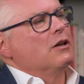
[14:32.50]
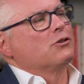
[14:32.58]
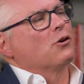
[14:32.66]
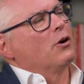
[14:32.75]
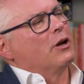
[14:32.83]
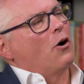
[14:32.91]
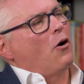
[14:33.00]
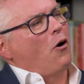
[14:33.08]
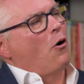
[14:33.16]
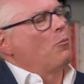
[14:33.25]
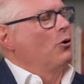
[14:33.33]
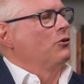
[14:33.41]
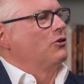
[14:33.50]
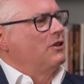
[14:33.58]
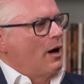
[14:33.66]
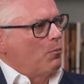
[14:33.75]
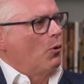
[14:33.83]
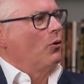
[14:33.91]
it's going to almost
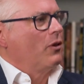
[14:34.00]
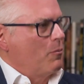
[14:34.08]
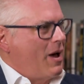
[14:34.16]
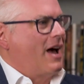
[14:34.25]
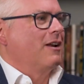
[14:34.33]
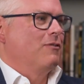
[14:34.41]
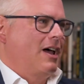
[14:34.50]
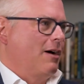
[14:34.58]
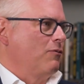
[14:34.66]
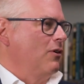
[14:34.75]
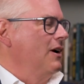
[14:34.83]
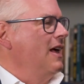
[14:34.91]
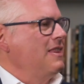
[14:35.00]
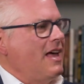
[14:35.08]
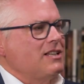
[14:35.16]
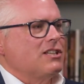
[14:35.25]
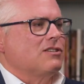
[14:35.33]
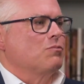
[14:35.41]
double the amount of effort. And
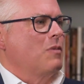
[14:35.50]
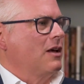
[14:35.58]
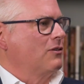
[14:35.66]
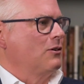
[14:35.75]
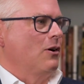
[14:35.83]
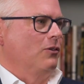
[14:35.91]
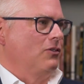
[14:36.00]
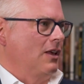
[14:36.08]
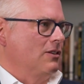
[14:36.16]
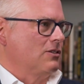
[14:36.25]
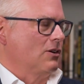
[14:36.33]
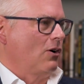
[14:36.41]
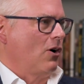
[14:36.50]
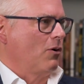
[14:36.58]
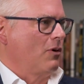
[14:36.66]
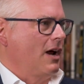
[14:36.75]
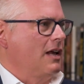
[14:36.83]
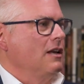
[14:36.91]
that just makes no sense at all,
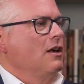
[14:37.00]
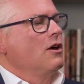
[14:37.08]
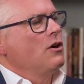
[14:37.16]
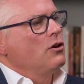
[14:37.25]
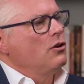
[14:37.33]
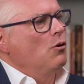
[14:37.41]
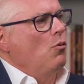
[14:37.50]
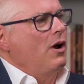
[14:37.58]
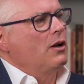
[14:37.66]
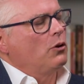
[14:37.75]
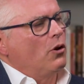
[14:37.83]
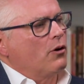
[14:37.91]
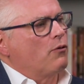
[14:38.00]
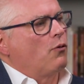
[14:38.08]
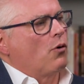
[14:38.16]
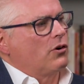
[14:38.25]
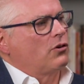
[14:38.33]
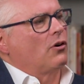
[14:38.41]
right? You want to look
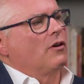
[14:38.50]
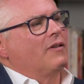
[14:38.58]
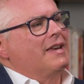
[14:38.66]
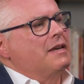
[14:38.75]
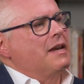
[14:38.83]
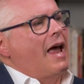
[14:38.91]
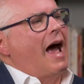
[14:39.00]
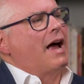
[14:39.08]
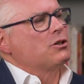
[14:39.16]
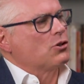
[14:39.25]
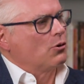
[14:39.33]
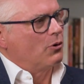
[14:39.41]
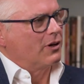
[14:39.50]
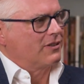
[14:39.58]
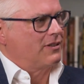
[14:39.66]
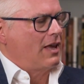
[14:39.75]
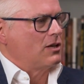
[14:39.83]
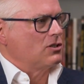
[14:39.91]
for sort of a natural
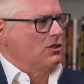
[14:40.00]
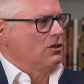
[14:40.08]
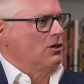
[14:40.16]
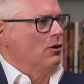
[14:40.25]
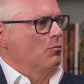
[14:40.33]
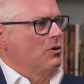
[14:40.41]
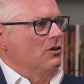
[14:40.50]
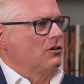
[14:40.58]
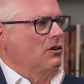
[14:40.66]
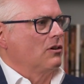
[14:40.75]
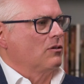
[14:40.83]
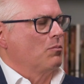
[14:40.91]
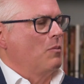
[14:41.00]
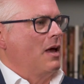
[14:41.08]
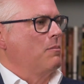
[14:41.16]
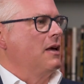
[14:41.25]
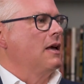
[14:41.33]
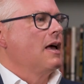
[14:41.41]
extension to your business,
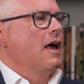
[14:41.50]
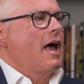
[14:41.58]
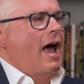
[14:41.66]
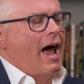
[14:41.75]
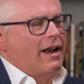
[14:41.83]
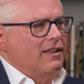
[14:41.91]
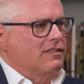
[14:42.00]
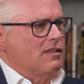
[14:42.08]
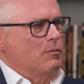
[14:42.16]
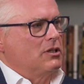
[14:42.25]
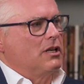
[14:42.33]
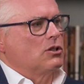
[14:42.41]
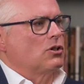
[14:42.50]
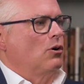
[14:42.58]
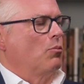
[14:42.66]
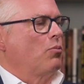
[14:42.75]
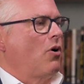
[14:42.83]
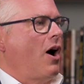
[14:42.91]
maybe adding some
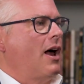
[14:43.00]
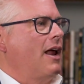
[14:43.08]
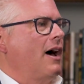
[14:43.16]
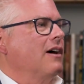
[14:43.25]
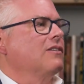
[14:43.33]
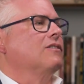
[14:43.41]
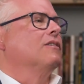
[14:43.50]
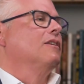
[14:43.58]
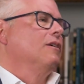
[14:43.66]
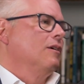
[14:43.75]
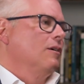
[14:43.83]
additional products.